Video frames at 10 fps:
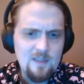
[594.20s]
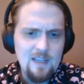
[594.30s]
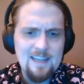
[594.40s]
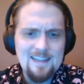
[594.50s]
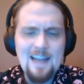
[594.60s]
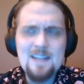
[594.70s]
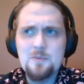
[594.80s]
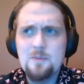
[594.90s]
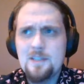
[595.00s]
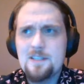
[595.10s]
And that's
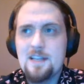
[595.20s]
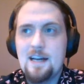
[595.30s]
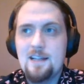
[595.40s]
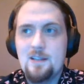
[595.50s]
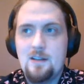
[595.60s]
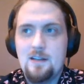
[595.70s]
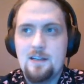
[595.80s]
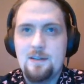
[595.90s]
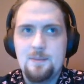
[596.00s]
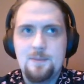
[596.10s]
what makes
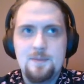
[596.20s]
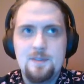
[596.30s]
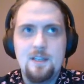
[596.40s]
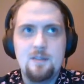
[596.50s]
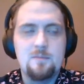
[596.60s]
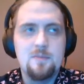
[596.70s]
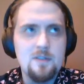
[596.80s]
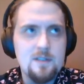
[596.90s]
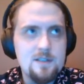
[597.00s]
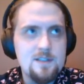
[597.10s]
dialogue in
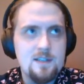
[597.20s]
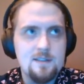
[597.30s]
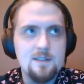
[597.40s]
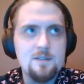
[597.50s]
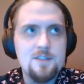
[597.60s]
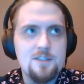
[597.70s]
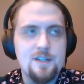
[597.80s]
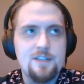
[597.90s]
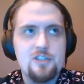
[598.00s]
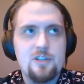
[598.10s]
books a little
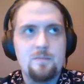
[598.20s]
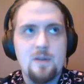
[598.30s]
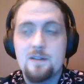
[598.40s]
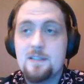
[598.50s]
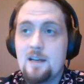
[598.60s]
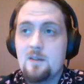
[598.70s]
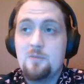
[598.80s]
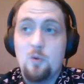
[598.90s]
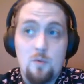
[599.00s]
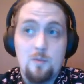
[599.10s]
strange compared to how
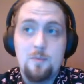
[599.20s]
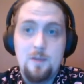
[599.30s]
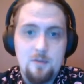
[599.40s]
normal people